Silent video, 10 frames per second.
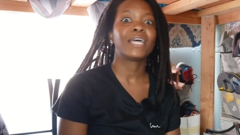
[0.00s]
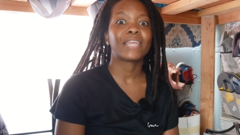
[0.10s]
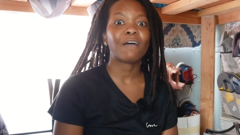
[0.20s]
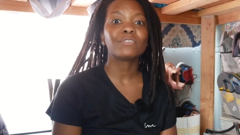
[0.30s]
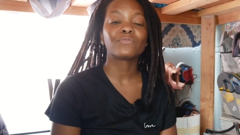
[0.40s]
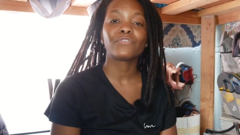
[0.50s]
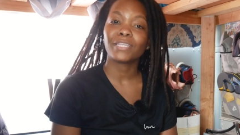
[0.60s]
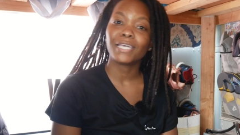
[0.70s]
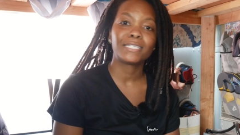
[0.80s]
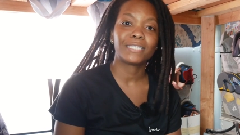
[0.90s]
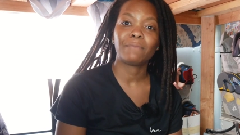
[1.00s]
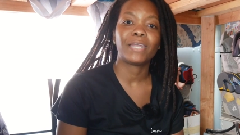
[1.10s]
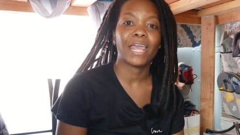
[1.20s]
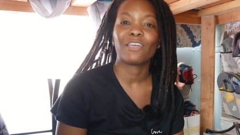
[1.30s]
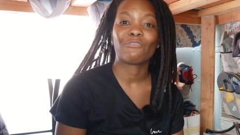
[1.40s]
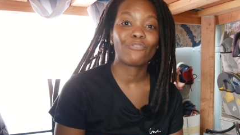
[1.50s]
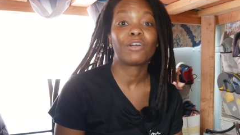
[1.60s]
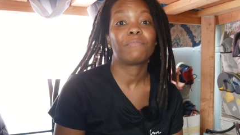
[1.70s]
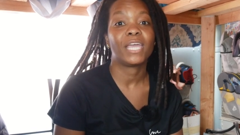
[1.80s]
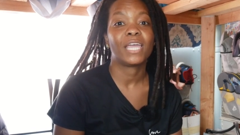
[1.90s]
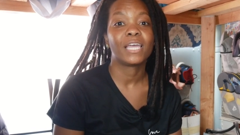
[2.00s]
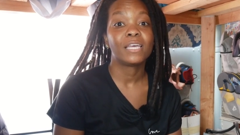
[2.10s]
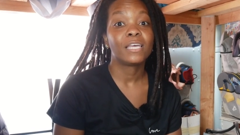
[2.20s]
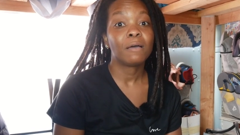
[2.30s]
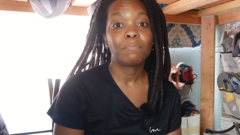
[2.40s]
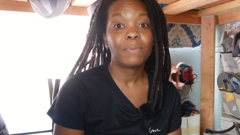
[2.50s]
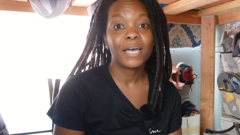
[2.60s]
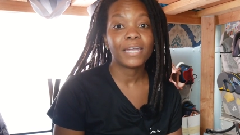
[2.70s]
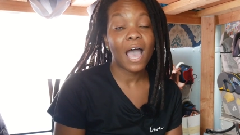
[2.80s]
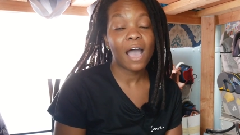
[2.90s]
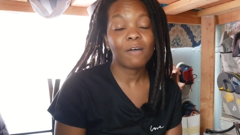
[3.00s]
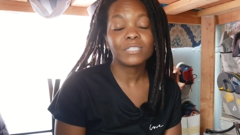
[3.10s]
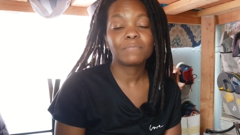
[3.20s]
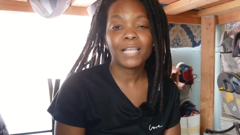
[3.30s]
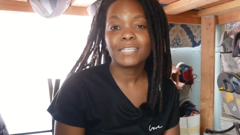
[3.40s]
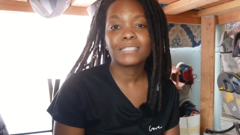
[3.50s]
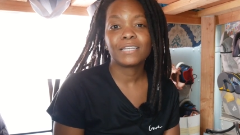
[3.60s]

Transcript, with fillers: that was really intimidating for me, but I was blessed